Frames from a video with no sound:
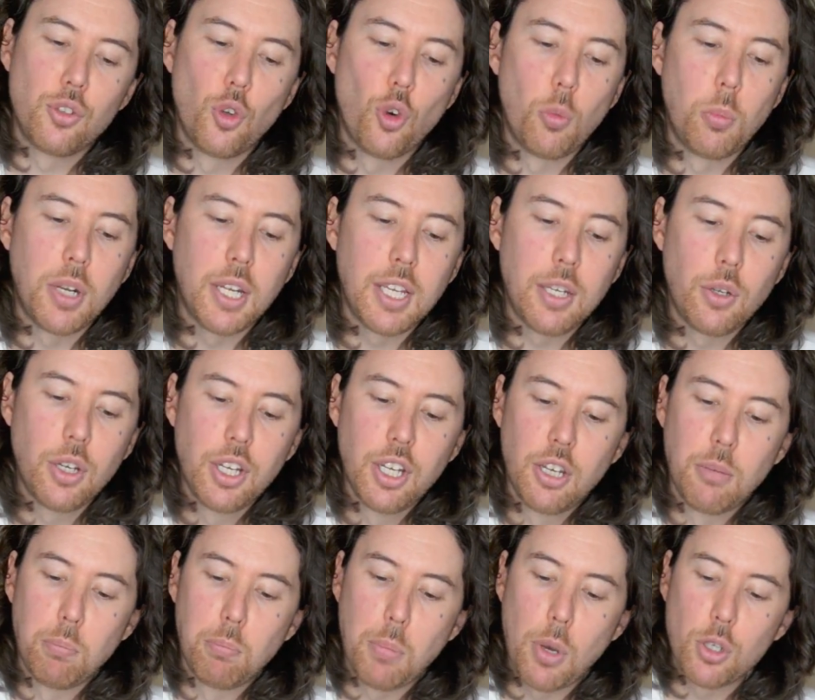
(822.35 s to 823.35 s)
Normally,
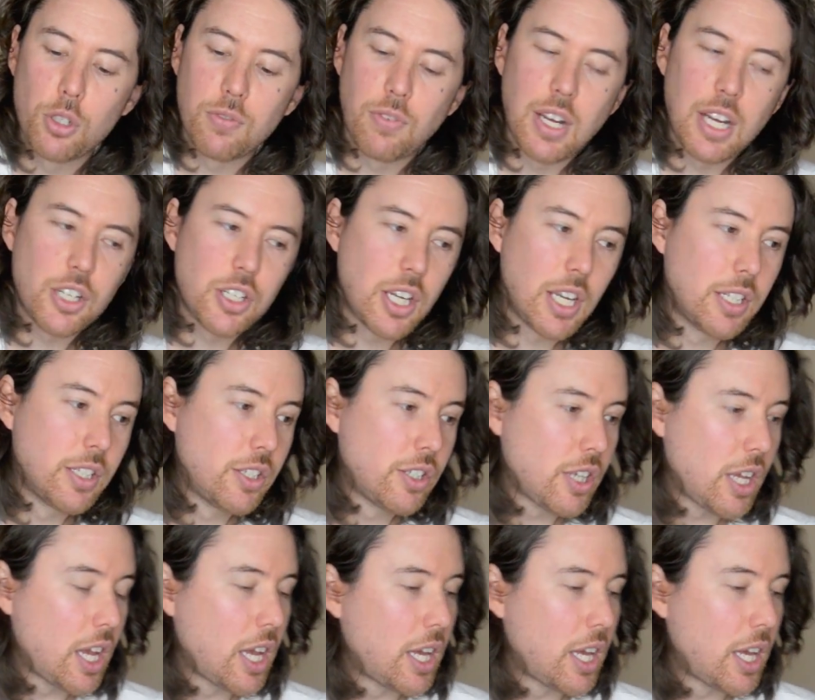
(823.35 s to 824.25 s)
most flash heads